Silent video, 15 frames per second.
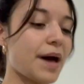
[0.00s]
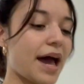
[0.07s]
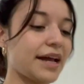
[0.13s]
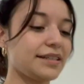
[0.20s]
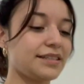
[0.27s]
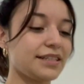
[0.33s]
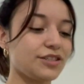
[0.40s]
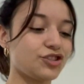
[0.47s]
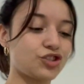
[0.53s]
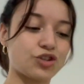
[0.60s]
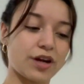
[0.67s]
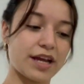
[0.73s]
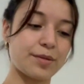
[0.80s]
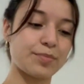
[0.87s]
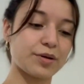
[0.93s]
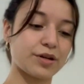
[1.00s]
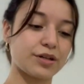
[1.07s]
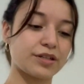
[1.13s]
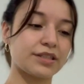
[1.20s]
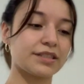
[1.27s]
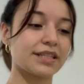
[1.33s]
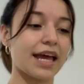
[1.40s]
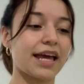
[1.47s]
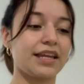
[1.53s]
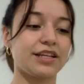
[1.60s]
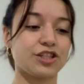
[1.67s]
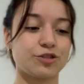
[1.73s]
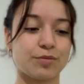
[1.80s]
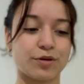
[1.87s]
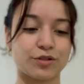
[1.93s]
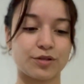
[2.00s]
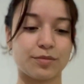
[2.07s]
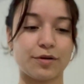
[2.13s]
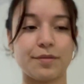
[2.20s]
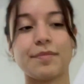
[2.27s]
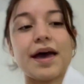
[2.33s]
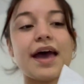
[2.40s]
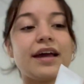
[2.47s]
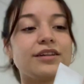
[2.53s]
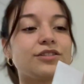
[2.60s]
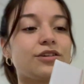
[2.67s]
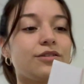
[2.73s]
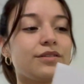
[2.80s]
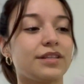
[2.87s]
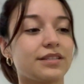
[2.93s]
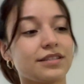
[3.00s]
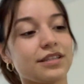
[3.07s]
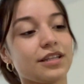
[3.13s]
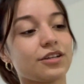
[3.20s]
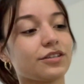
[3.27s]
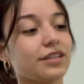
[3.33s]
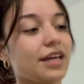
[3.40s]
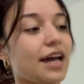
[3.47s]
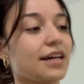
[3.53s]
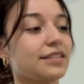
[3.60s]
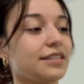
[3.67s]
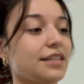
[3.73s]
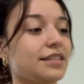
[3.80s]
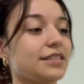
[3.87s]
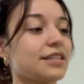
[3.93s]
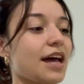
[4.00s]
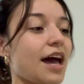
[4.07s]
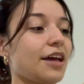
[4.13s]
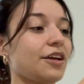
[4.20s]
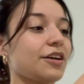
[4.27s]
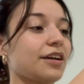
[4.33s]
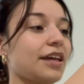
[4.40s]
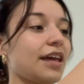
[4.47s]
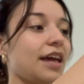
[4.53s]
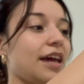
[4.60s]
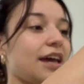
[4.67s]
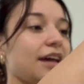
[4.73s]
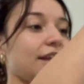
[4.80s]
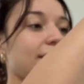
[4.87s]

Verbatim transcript: icing scrapers, and disposable bags. So this literally has the entire kit